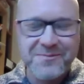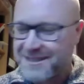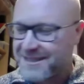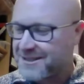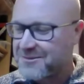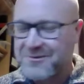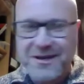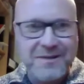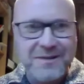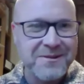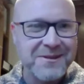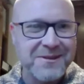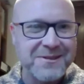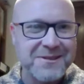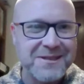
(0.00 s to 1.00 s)
busy
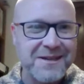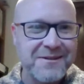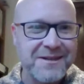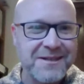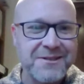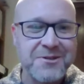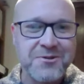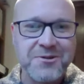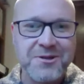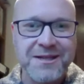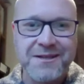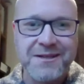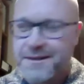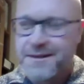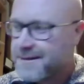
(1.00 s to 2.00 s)
scribing things down and
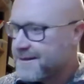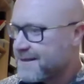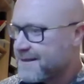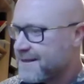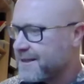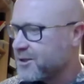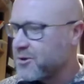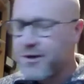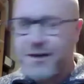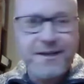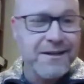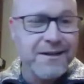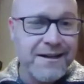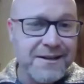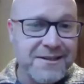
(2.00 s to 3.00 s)
enjoying enjoying
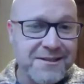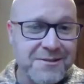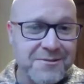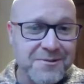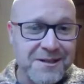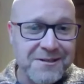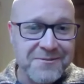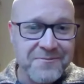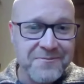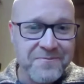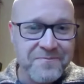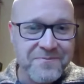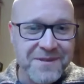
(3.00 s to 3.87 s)
a glass as well.